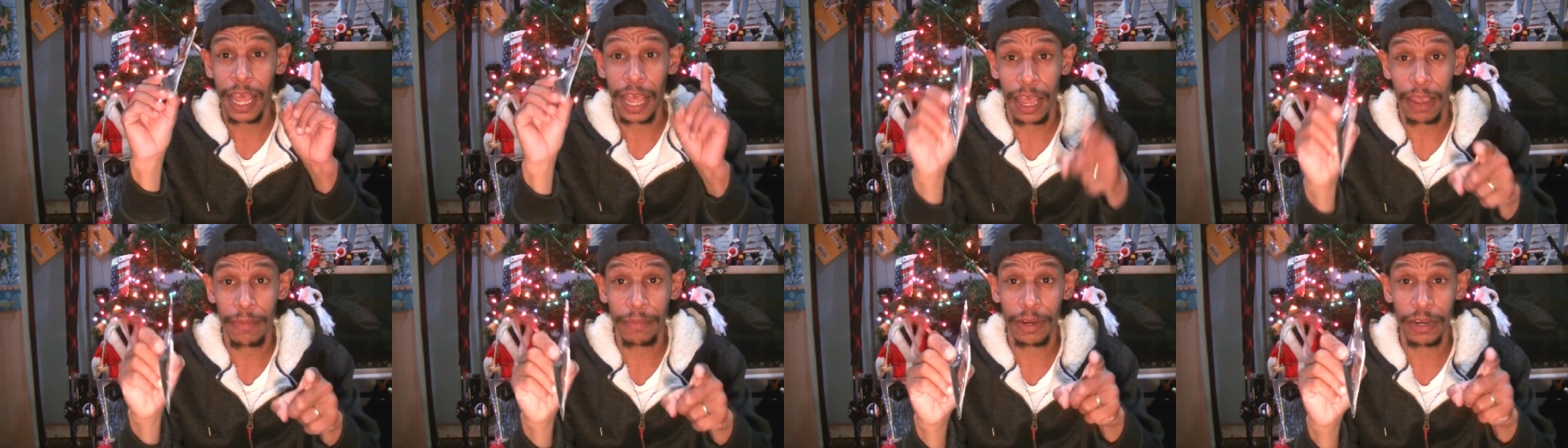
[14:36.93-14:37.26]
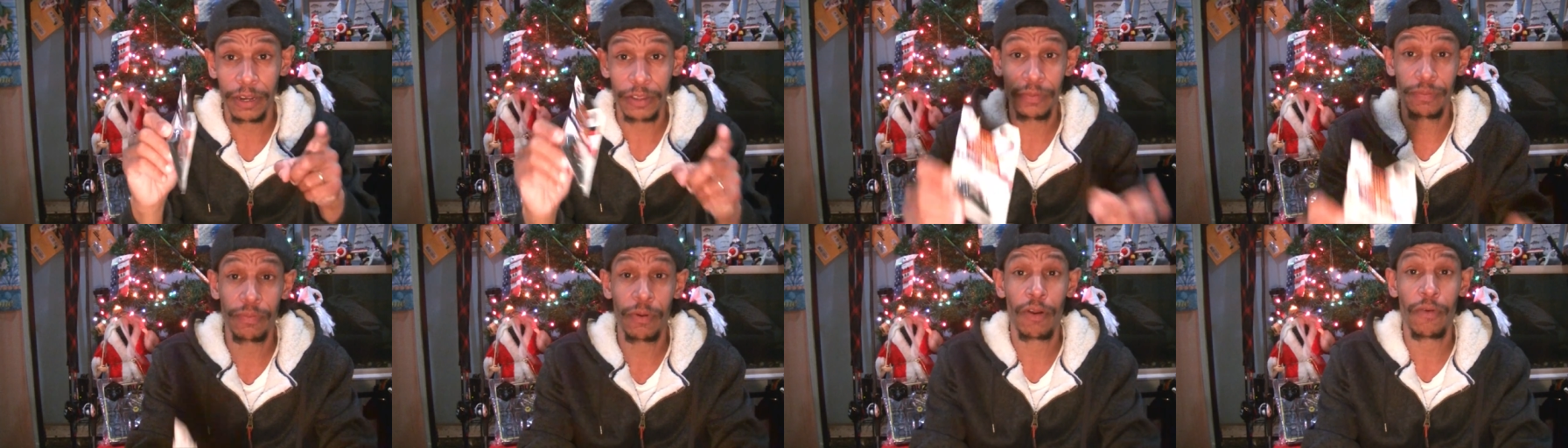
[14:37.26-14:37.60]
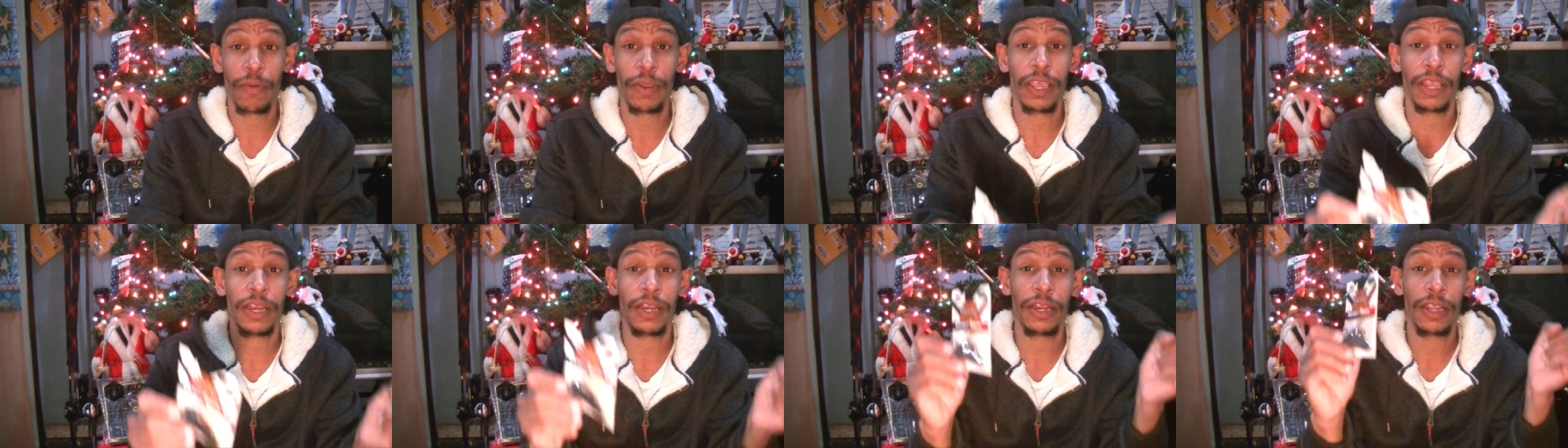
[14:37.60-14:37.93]
I'm going to
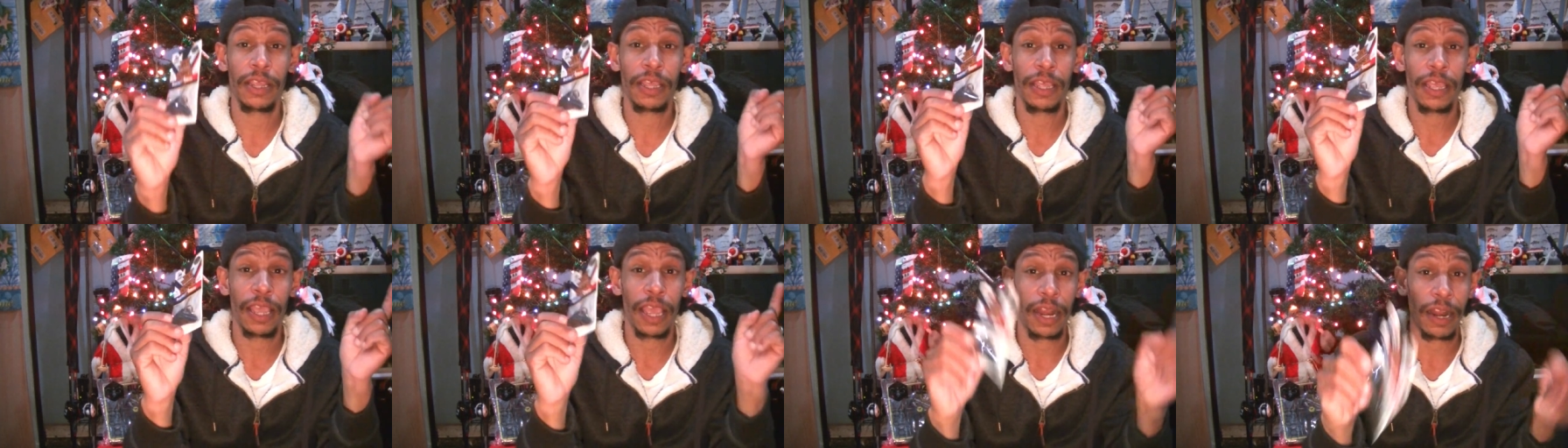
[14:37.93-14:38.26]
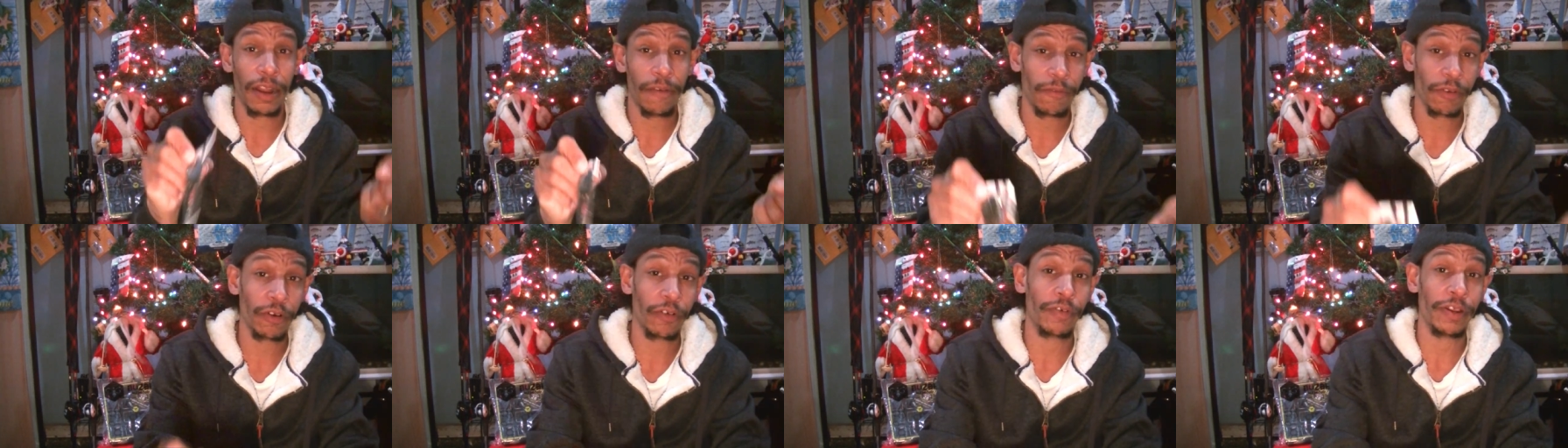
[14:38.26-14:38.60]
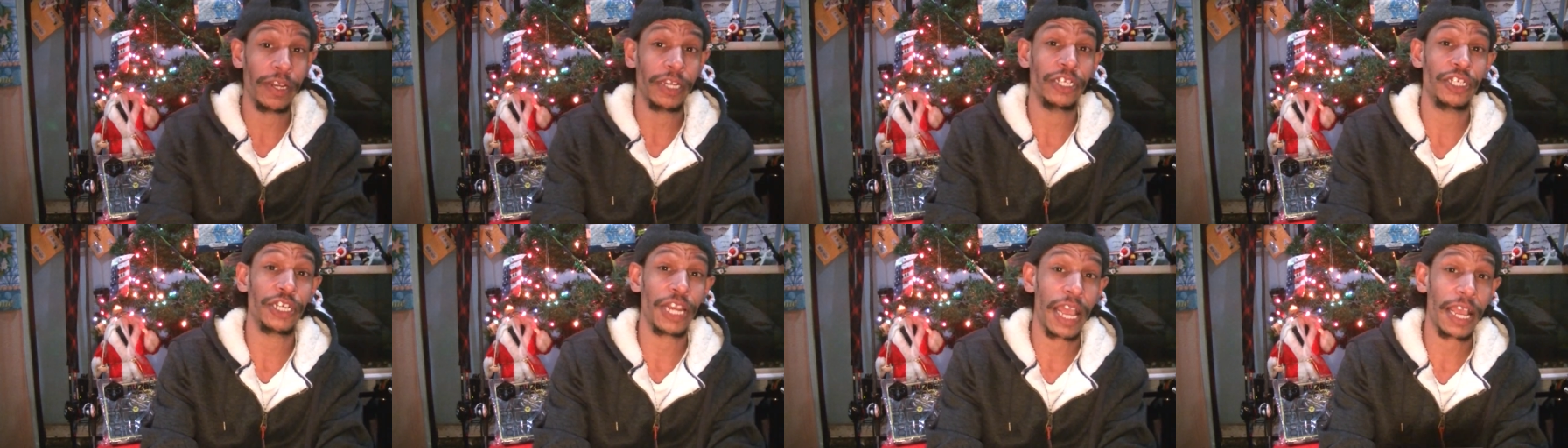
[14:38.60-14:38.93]
throw in an
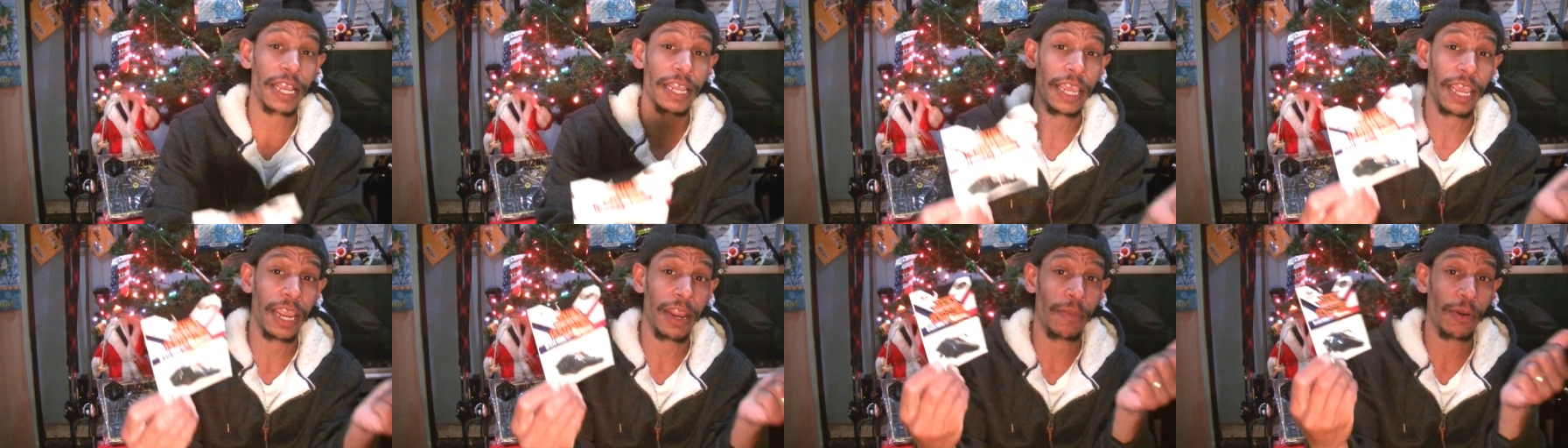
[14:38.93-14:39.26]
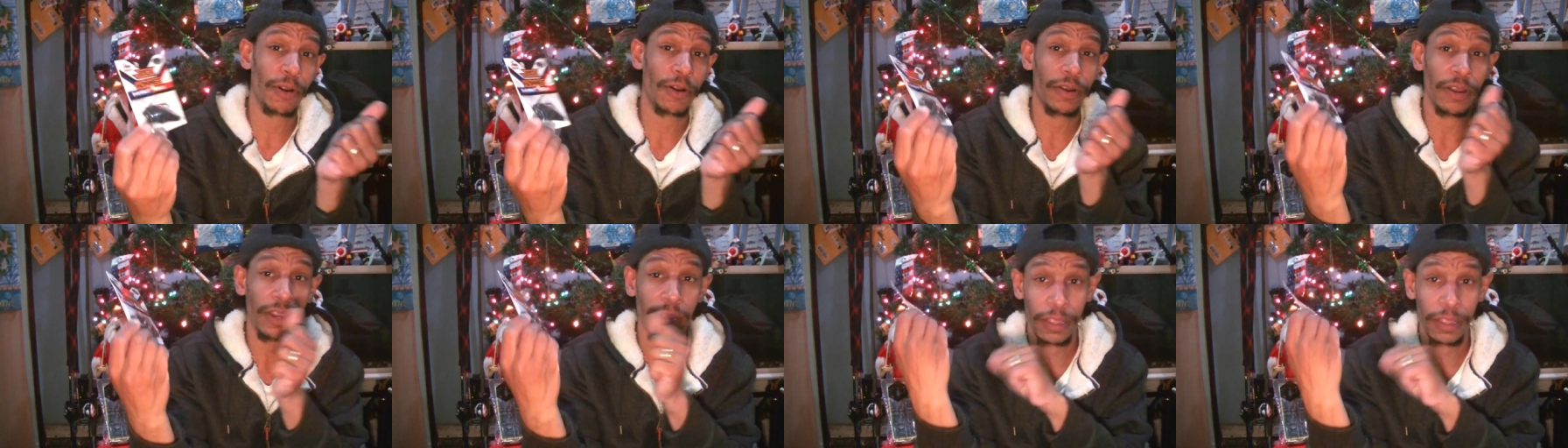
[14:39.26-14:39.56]
evergreen jackhammer